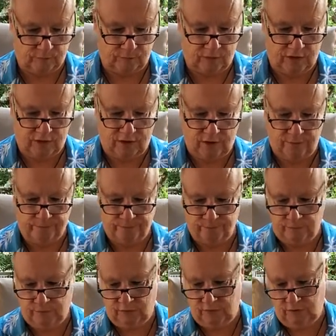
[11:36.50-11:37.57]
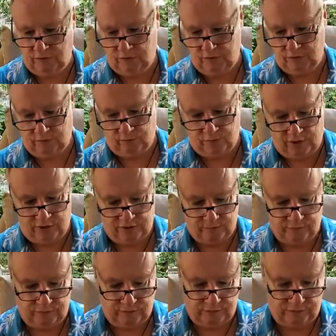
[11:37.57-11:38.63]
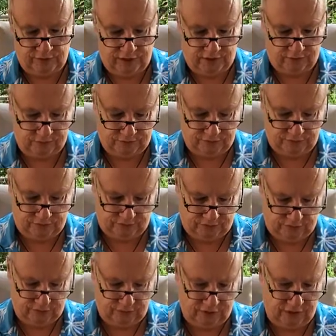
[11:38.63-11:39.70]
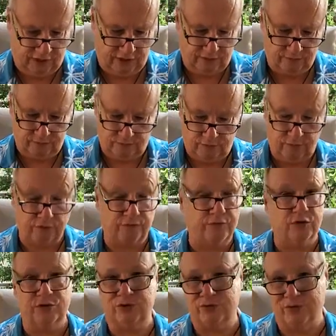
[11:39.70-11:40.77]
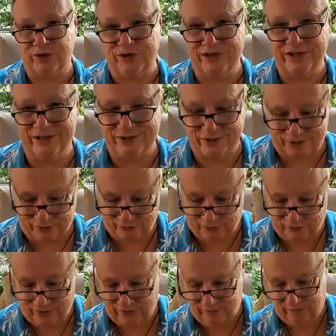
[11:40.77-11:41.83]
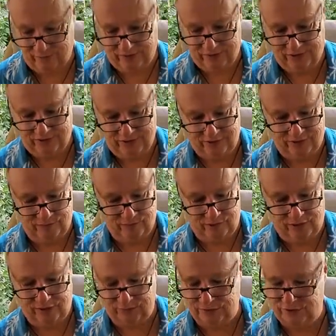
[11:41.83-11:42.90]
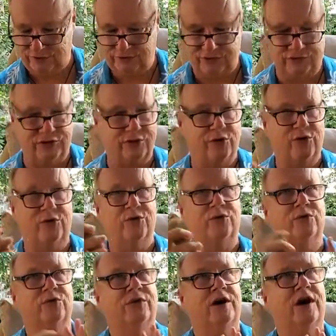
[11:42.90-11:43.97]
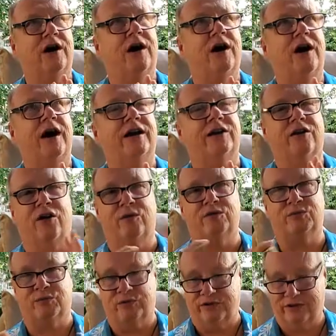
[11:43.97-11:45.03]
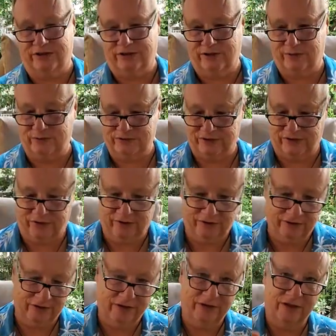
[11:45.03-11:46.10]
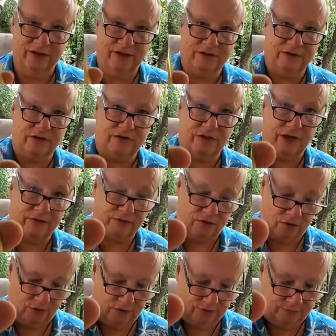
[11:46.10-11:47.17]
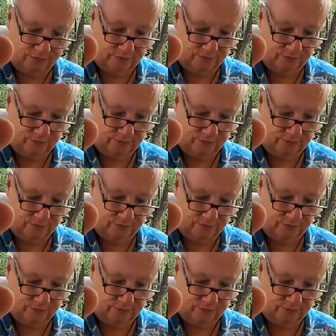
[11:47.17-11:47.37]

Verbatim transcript: Now, the bottom of the deck, which I didn't look at during the first read that I screwed up, but I was so, I could almost predict that it was there, the Death card.